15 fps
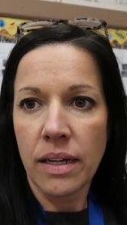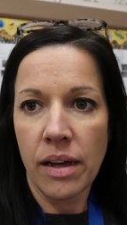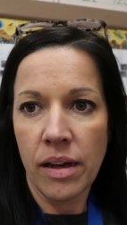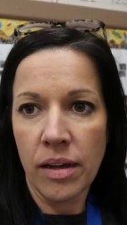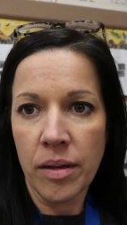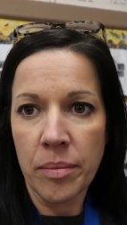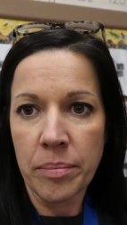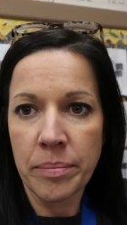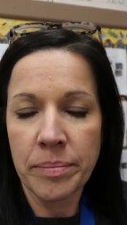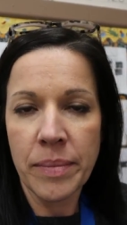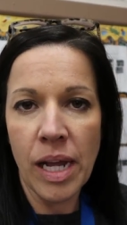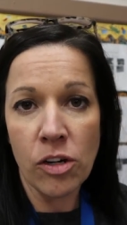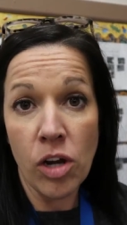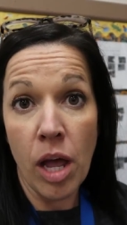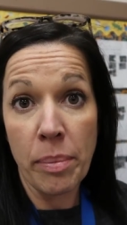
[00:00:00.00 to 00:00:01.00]
um,
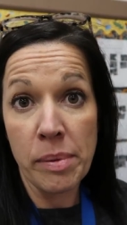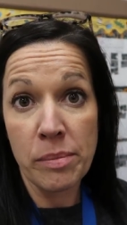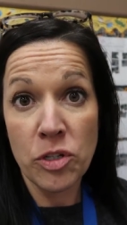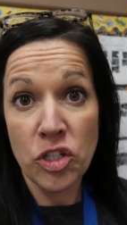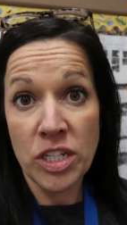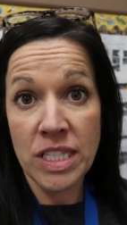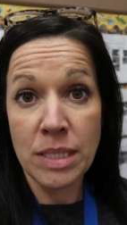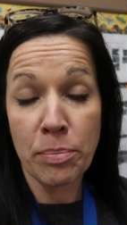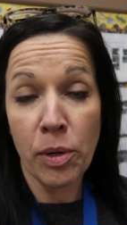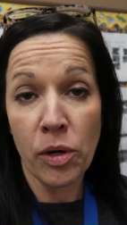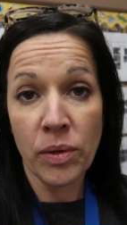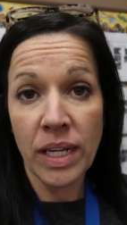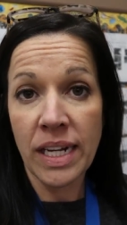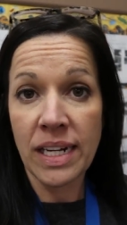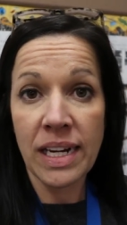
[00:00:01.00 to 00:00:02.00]
our copy machine's
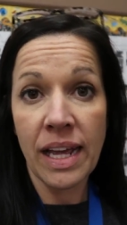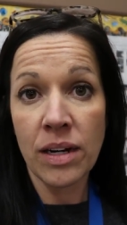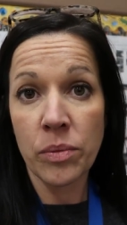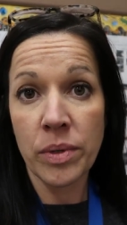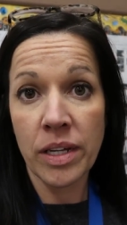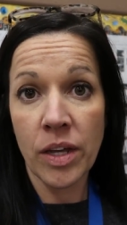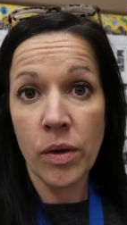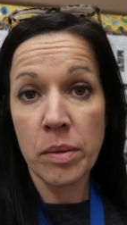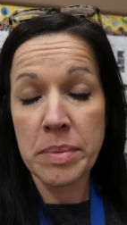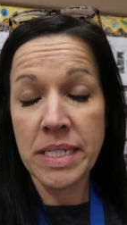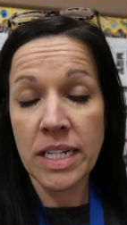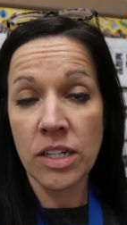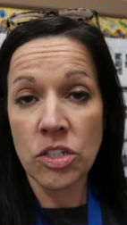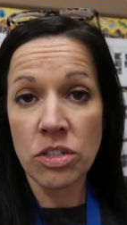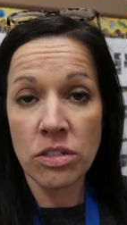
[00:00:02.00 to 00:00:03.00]
broken and I don't wanna go
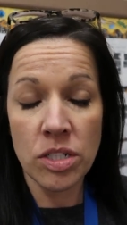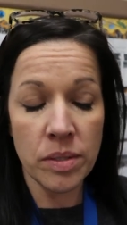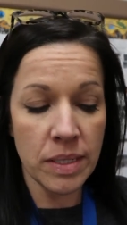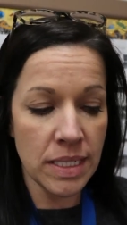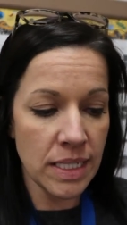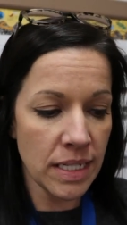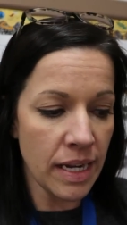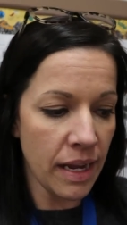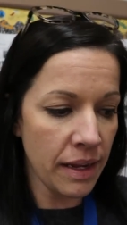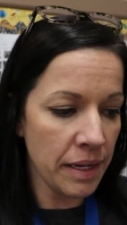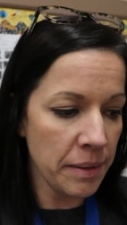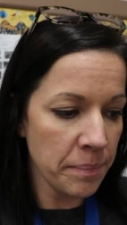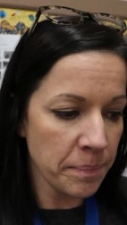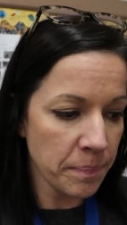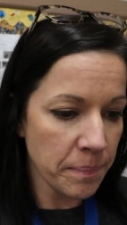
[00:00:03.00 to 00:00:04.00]
upstairs and do it
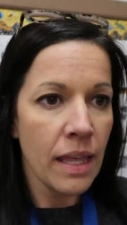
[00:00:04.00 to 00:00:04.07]
today.